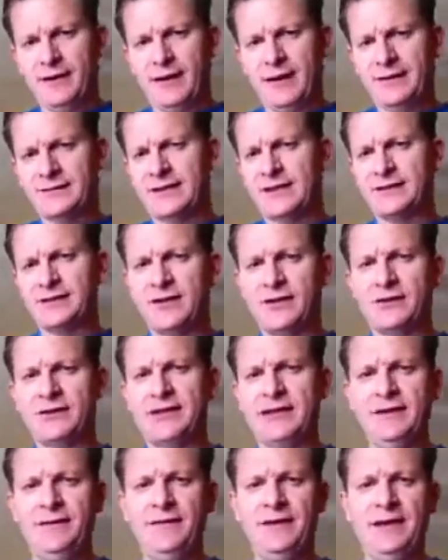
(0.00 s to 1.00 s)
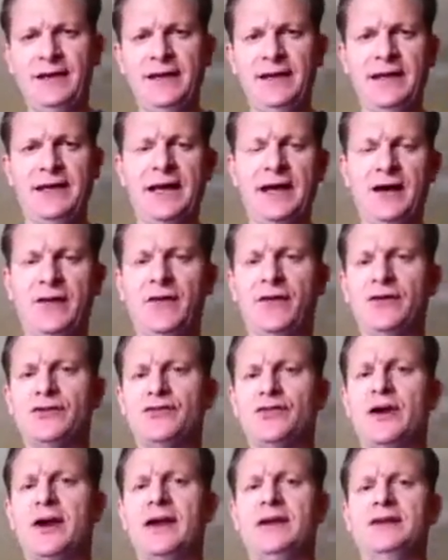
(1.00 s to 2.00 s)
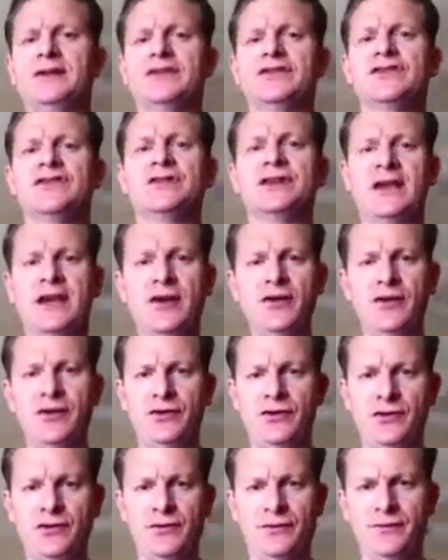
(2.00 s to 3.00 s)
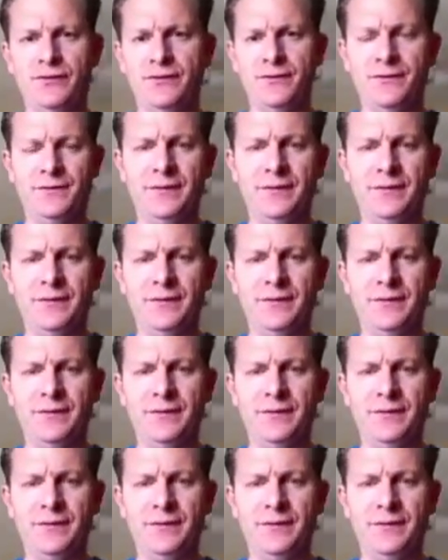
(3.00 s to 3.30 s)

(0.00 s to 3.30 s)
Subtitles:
as I saw TV and how they're trying to scare you